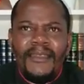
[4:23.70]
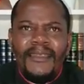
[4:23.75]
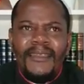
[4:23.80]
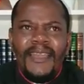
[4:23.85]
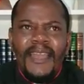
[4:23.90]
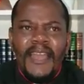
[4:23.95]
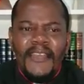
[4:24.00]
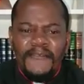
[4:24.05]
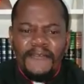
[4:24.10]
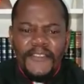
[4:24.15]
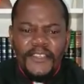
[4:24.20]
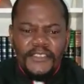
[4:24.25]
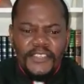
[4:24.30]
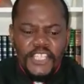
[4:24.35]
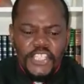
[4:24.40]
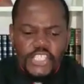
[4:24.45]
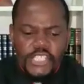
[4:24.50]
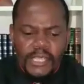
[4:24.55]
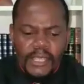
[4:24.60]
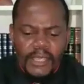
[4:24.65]
having
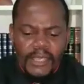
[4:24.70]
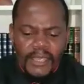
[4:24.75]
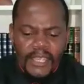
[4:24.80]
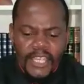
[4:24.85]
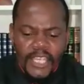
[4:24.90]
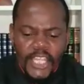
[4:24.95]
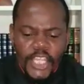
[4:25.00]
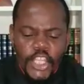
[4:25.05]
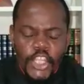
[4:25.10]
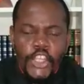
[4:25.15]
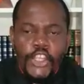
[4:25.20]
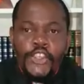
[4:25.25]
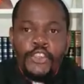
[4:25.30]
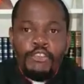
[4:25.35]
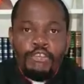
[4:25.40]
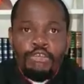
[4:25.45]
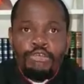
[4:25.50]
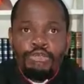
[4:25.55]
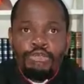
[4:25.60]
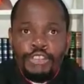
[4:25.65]
this
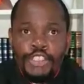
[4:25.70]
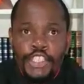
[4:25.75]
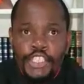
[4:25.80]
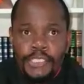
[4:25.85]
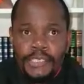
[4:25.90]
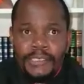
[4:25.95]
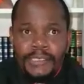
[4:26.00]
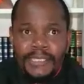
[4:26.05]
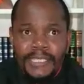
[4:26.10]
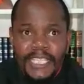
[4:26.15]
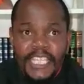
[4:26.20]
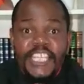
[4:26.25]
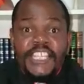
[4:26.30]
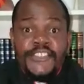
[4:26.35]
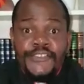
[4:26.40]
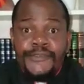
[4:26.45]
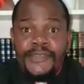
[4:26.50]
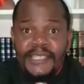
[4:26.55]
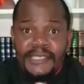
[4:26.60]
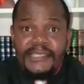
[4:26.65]
huge
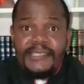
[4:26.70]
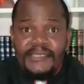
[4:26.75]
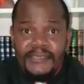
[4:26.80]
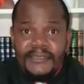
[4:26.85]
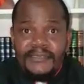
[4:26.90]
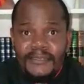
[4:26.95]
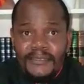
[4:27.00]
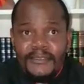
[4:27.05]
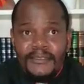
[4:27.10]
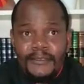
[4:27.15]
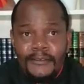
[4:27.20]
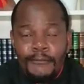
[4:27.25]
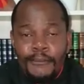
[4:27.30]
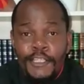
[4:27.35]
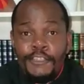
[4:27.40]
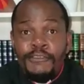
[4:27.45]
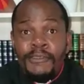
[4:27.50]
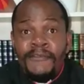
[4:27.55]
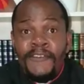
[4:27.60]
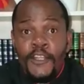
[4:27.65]
interest
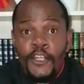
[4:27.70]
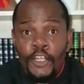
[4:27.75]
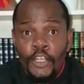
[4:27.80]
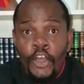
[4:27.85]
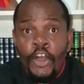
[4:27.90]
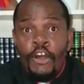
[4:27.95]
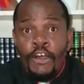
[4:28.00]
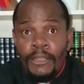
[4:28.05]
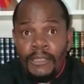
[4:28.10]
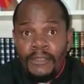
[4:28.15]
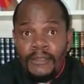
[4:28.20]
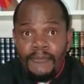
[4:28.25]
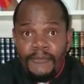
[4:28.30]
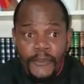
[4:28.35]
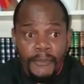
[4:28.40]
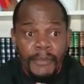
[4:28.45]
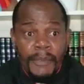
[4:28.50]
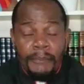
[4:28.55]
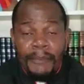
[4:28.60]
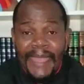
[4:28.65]
when you have a loan
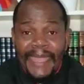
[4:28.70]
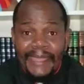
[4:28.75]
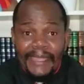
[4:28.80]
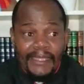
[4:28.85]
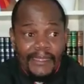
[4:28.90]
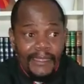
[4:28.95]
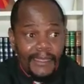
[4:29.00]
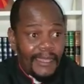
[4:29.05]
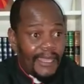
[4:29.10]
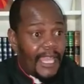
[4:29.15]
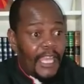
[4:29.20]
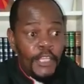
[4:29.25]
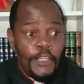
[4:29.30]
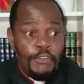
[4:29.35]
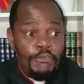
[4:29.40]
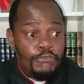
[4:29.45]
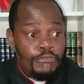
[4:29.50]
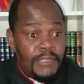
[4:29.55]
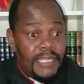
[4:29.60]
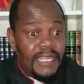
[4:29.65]
from a bank and
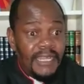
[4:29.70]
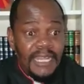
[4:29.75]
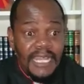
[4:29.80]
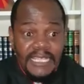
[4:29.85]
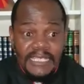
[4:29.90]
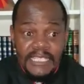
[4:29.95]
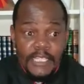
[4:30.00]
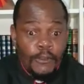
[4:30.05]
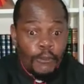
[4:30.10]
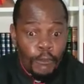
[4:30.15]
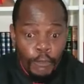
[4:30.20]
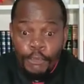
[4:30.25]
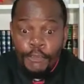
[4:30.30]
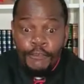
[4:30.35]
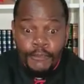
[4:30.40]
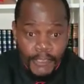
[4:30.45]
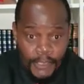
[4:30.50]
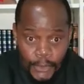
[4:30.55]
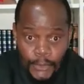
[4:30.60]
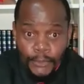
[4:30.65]
you realize that all
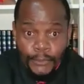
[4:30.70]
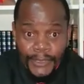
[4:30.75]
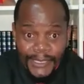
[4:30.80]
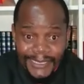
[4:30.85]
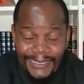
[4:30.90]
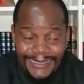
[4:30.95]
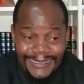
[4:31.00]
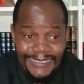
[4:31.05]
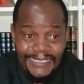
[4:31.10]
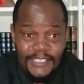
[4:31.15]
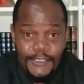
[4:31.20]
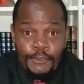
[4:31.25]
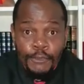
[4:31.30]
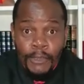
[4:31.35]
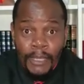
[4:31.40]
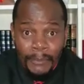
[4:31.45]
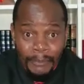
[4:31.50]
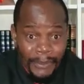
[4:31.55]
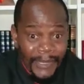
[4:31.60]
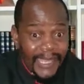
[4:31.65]
you are doing is you
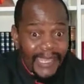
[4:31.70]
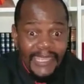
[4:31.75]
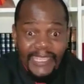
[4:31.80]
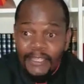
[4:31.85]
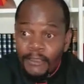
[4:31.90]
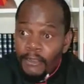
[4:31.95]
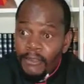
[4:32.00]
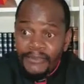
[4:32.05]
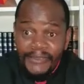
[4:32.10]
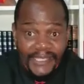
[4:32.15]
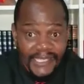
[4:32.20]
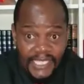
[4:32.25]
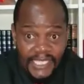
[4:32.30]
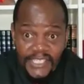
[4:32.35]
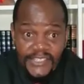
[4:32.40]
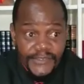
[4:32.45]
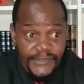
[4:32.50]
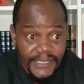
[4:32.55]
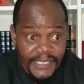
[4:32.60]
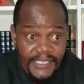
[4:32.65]
are paying on the
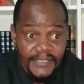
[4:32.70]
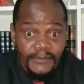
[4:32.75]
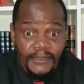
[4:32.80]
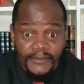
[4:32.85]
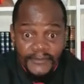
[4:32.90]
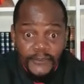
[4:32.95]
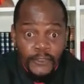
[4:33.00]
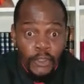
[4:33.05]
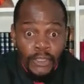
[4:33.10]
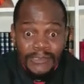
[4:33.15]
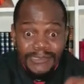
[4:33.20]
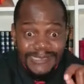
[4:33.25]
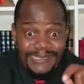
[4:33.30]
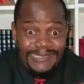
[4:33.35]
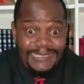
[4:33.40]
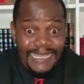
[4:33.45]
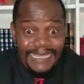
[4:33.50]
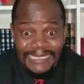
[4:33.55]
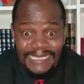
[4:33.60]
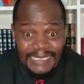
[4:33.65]
interest. You have not
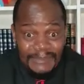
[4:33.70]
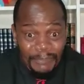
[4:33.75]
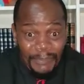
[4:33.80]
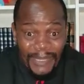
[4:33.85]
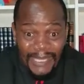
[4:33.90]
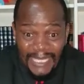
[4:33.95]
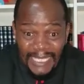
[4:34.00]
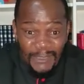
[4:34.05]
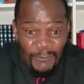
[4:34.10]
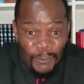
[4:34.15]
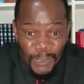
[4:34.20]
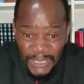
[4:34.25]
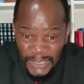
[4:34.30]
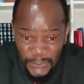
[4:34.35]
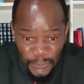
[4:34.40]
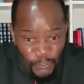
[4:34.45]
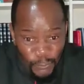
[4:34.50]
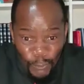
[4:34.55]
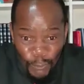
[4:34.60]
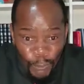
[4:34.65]
started paying what
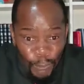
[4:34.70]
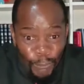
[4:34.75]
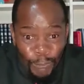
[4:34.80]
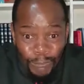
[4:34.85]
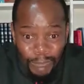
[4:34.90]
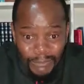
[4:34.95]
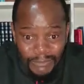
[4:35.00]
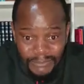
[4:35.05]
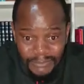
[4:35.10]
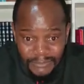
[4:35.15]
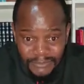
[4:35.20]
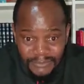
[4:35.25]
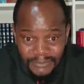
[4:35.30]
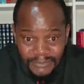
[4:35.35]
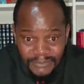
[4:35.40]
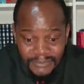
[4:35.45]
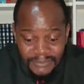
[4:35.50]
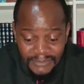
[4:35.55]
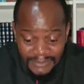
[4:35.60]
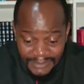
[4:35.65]
you owe.
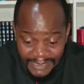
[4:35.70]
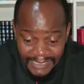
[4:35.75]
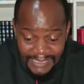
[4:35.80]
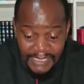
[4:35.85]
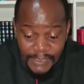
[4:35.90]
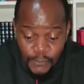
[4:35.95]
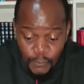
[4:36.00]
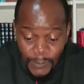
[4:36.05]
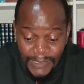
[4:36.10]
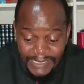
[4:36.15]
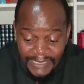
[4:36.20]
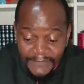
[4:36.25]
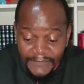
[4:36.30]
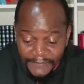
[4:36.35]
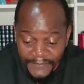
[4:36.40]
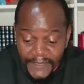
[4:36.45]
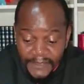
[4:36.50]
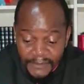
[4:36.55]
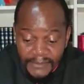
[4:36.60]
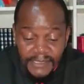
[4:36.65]
This is what it
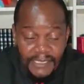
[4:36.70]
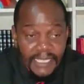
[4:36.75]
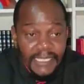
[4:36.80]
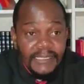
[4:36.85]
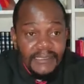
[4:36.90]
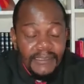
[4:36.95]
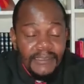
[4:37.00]
feels like.